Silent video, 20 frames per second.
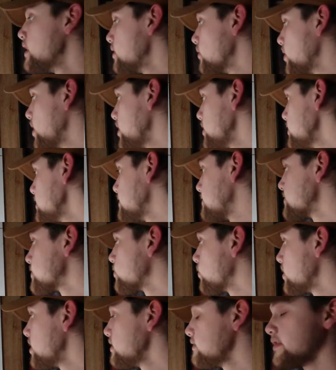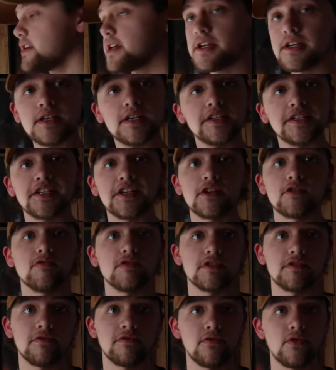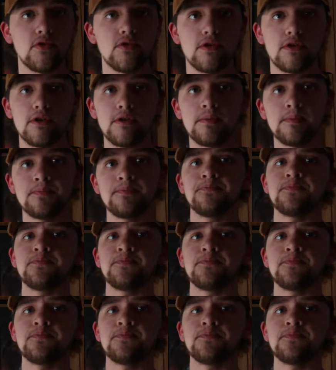Well, if 12a is equal to 4,